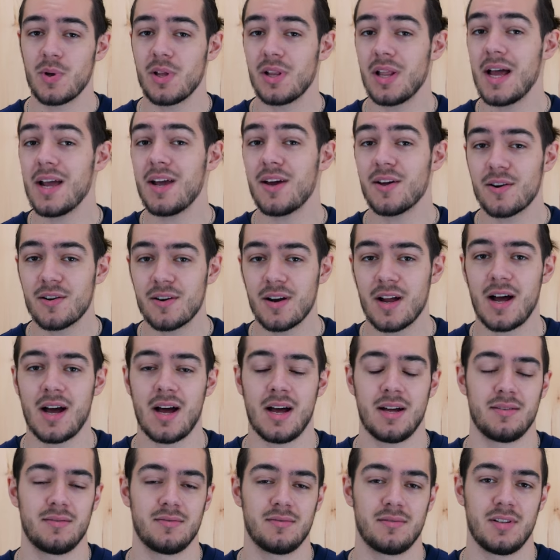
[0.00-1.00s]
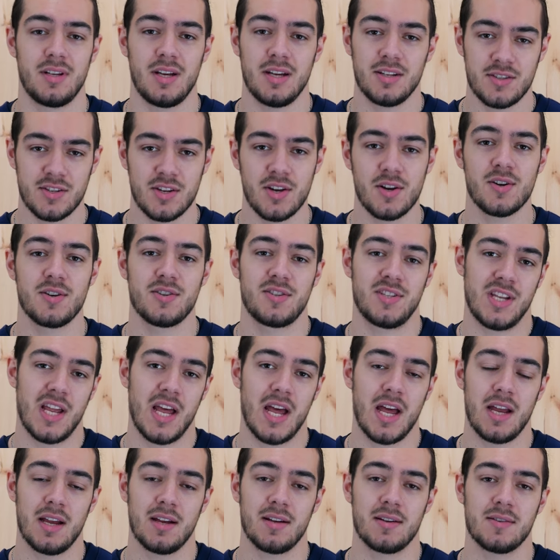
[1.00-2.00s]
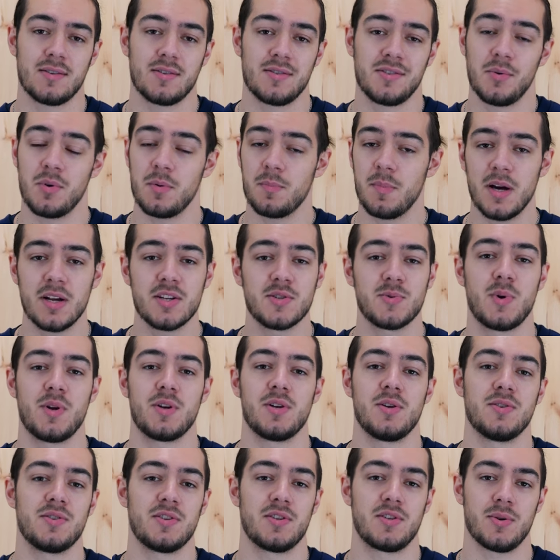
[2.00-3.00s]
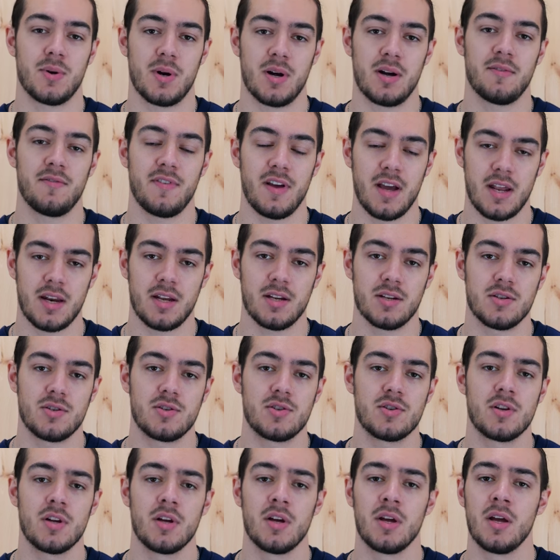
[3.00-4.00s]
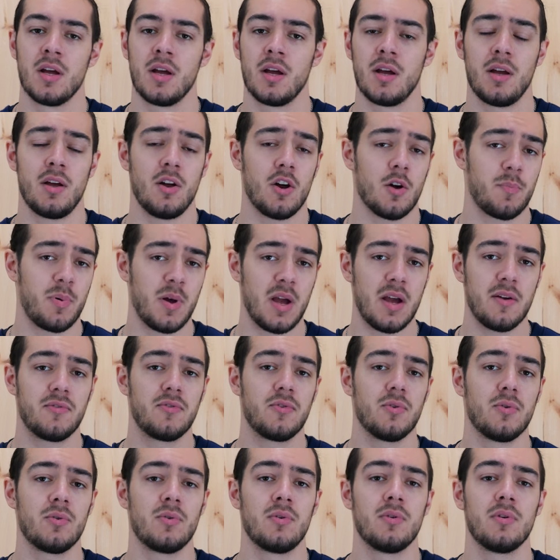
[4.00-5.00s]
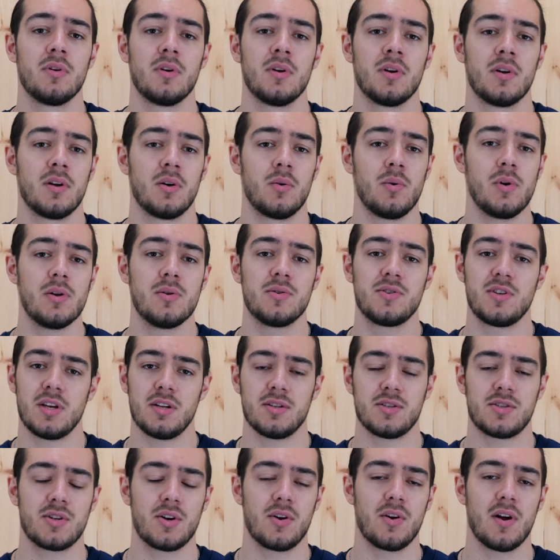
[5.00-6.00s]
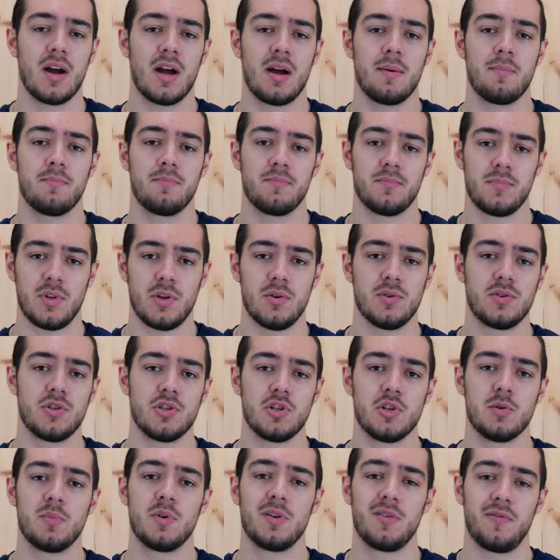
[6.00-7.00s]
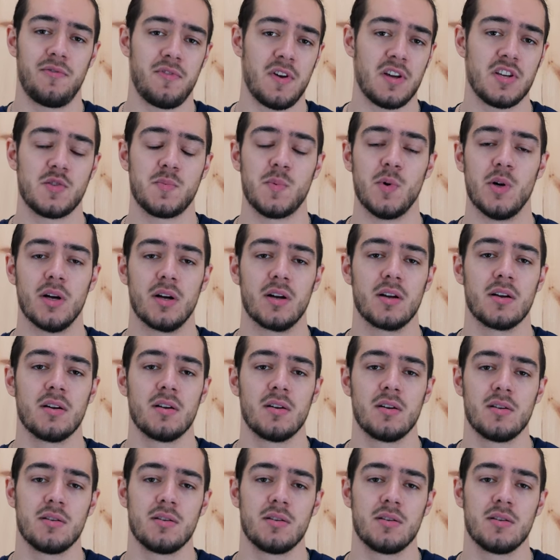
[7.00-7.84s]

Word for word: we like it or not, it's here to stay, so we might as well use it to our advantage. Here at PaveTool, we use Instagram, YouTube, and Facebook.